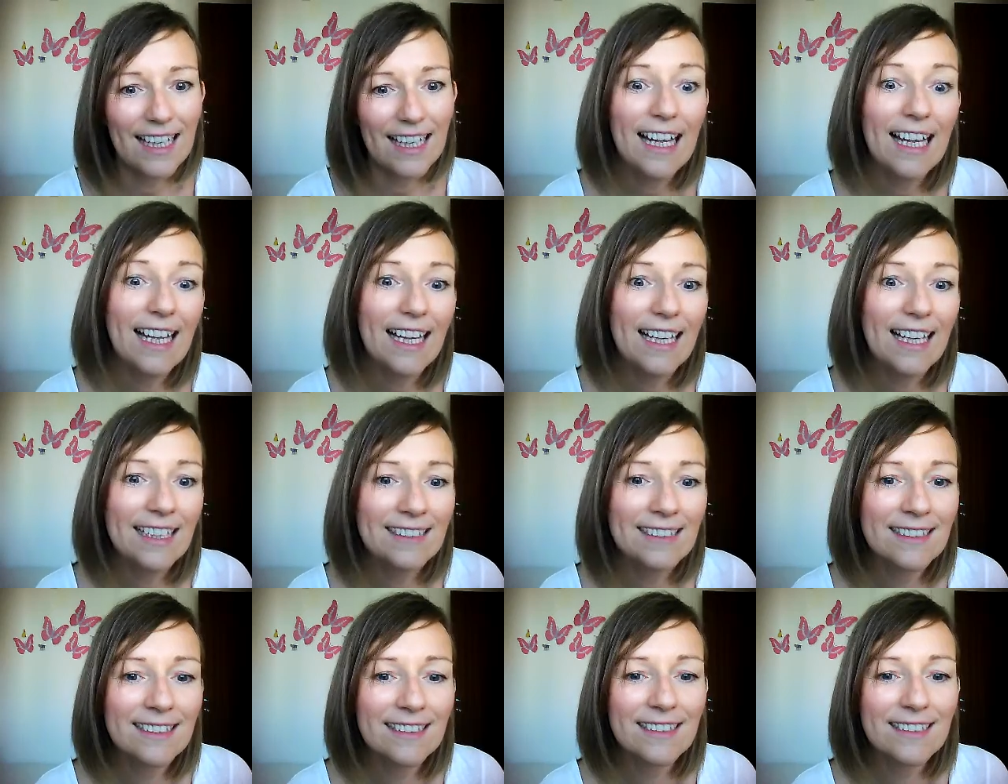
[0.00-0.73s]

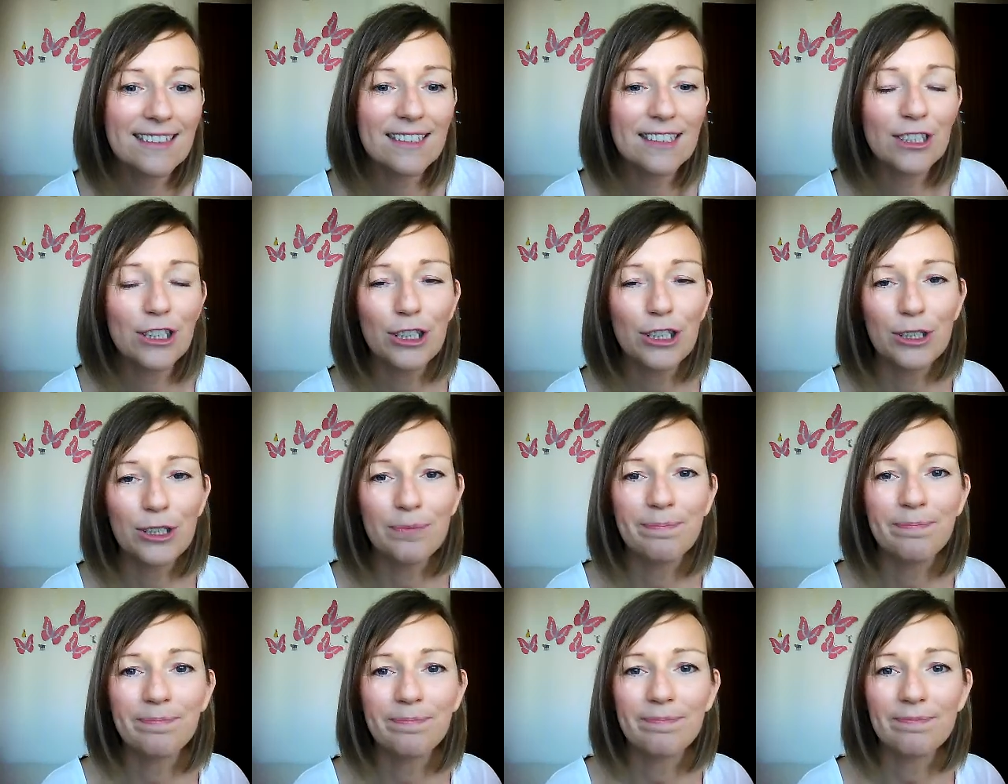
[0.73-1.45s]
and
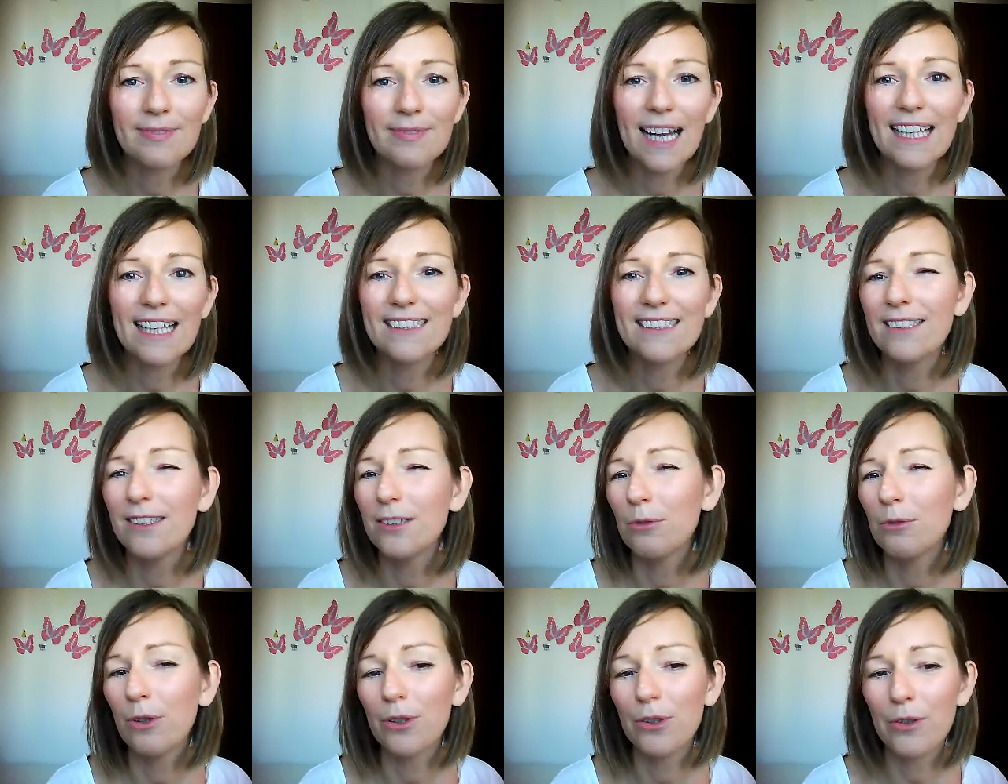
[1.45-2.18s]
um, I
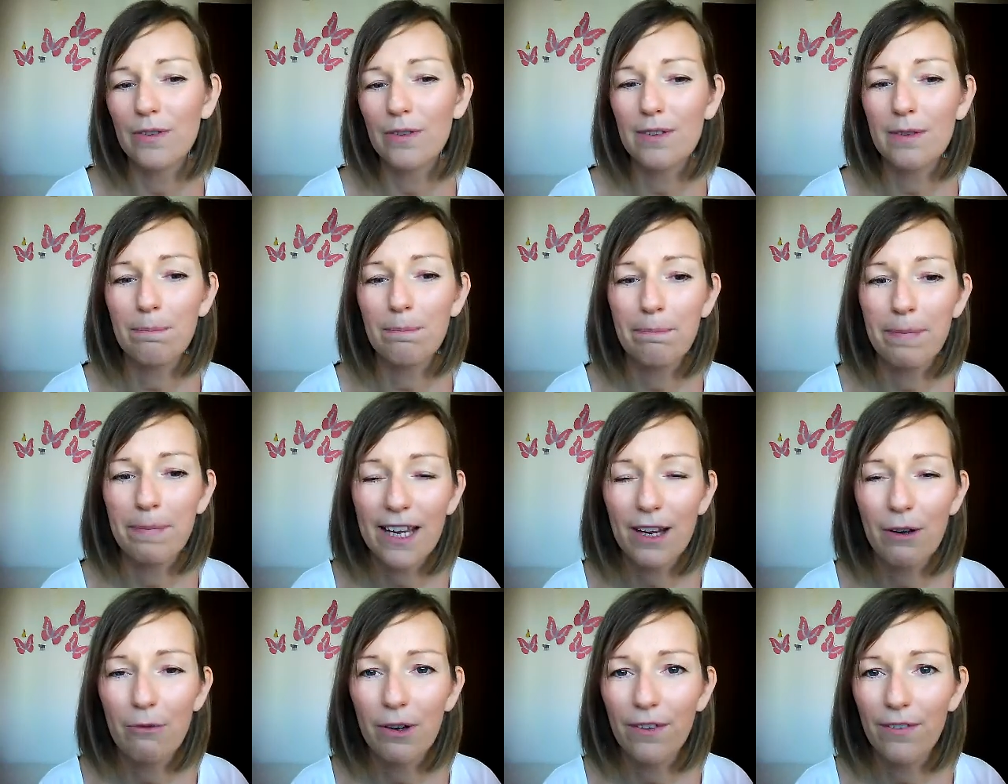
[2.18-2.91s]
didn't want to
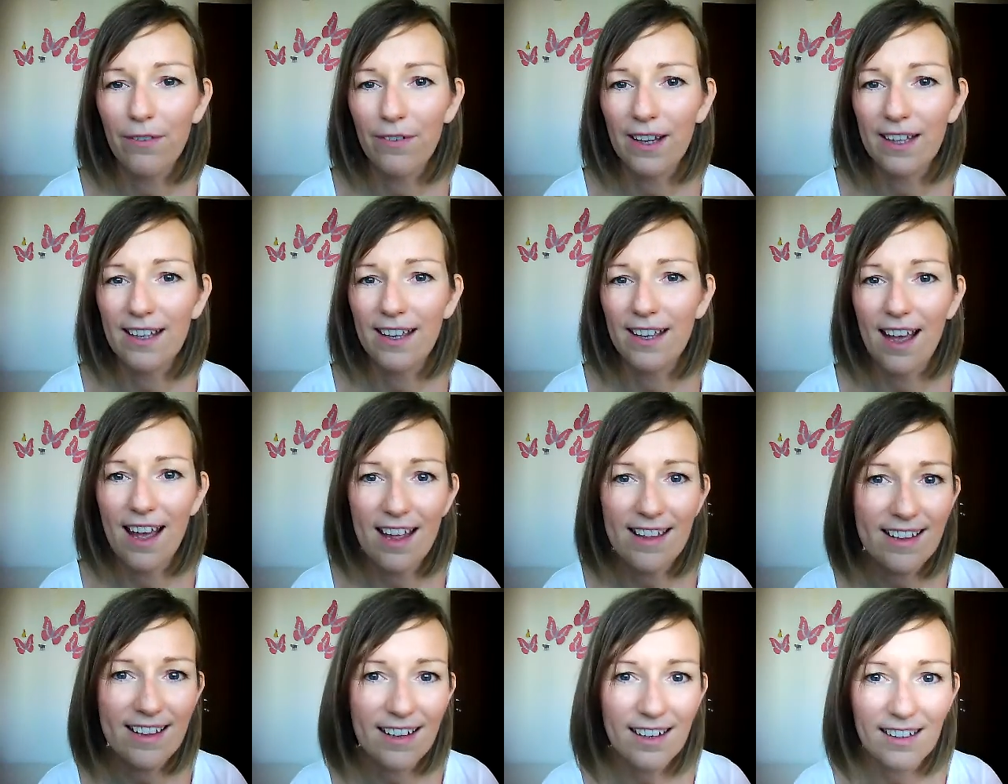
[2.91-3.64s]
speak with an
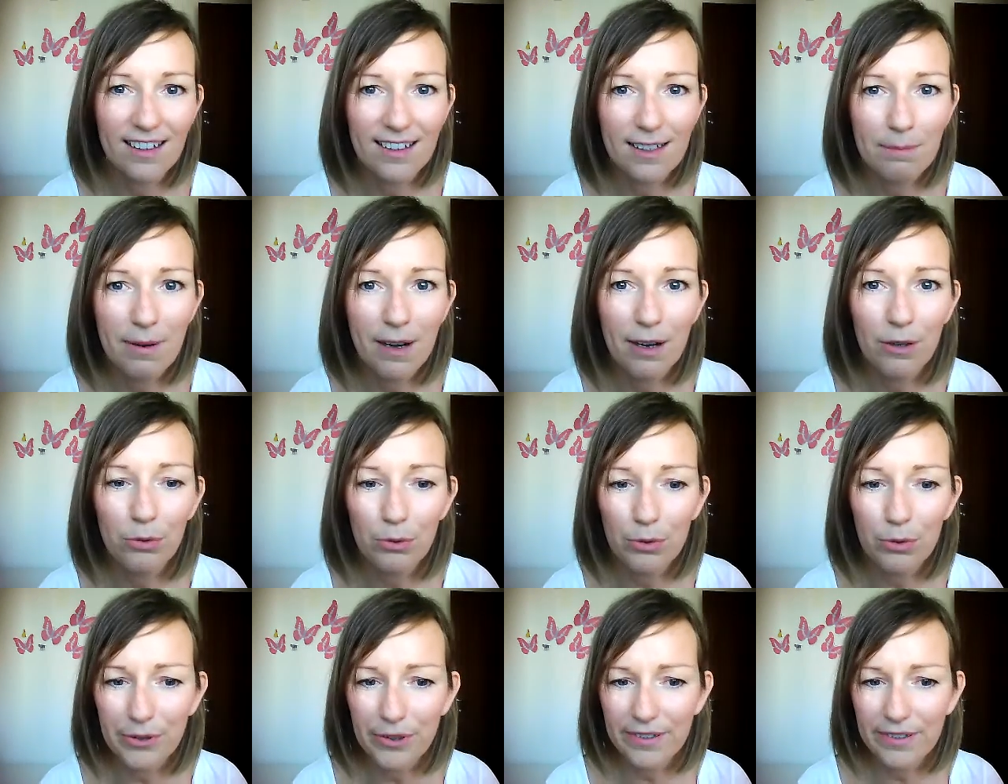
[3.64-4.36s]
adult
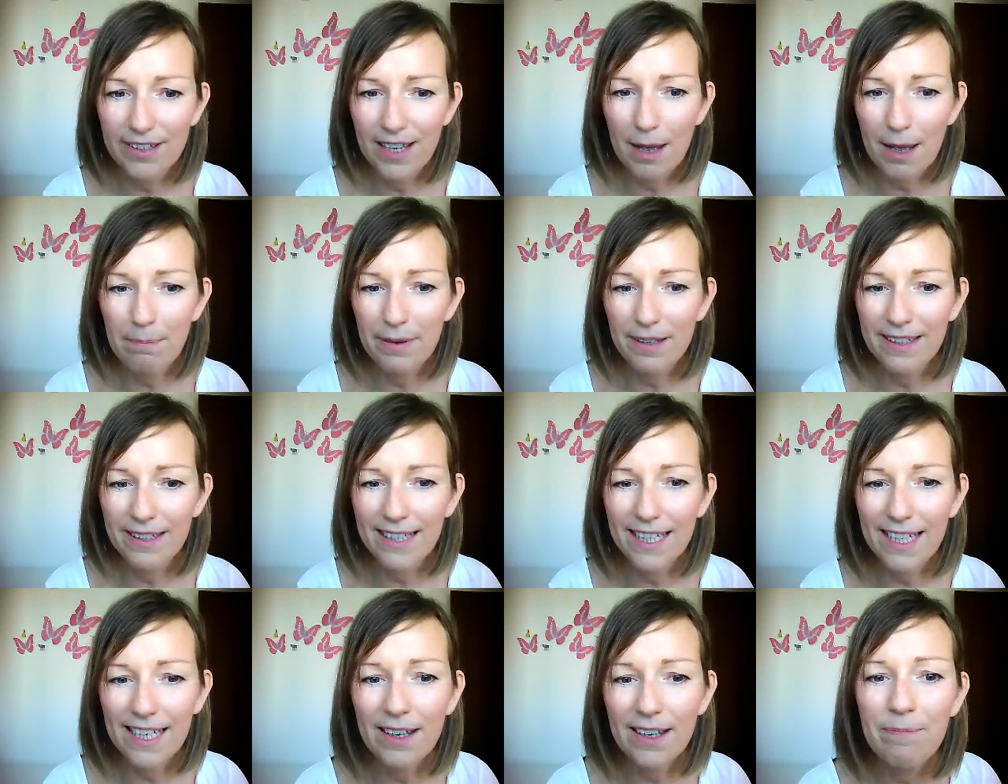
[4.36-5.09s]
about what was
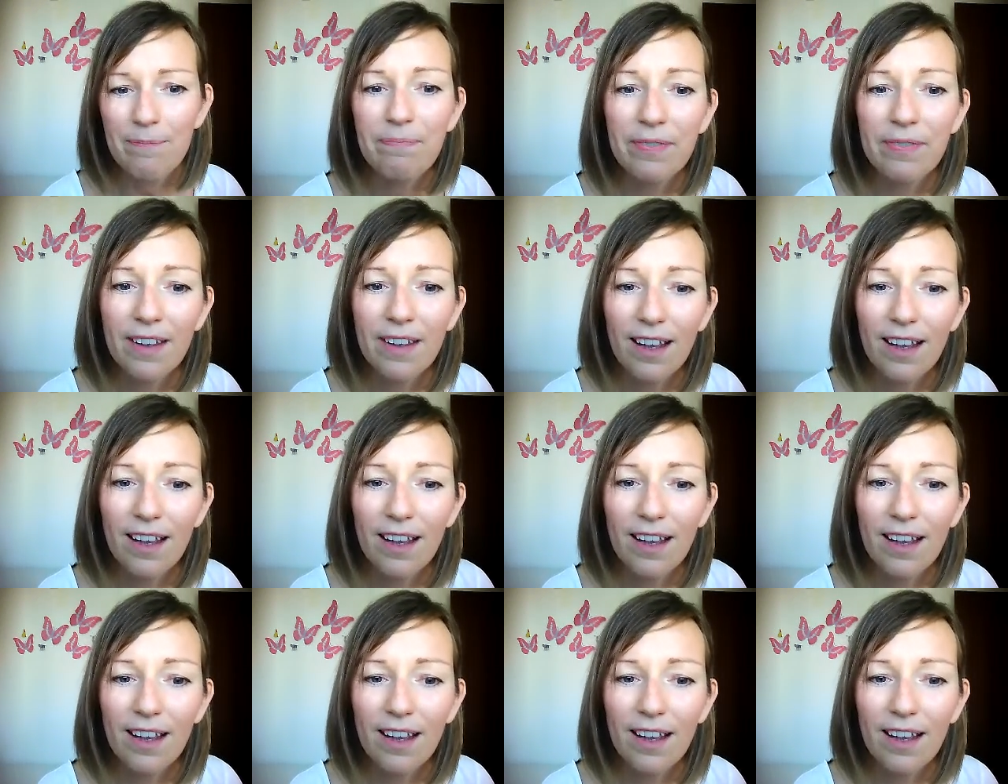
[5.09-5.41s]
happening.